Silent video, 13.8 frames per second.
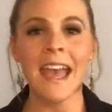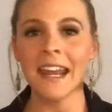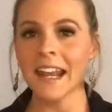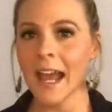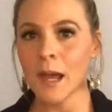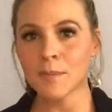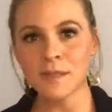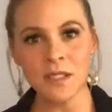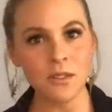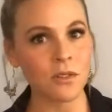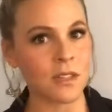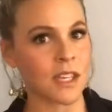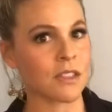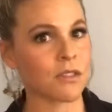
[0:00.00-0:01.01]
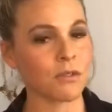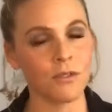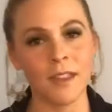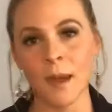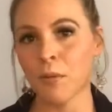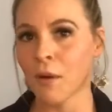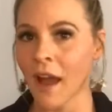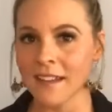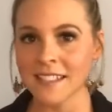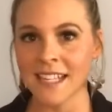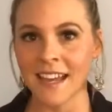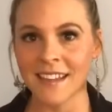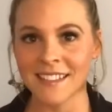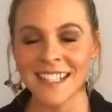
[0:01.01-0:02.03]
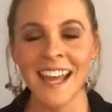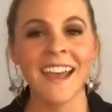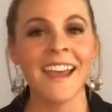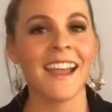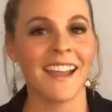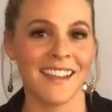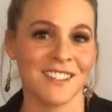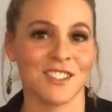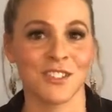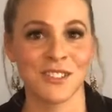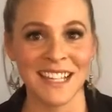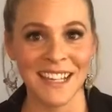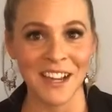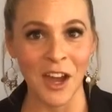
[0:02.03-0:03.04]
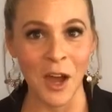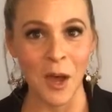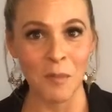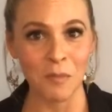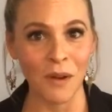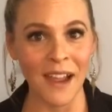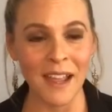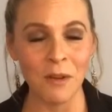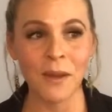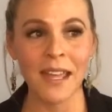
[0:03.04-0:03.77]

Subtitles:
And absolutely, through that process, answers can come, right?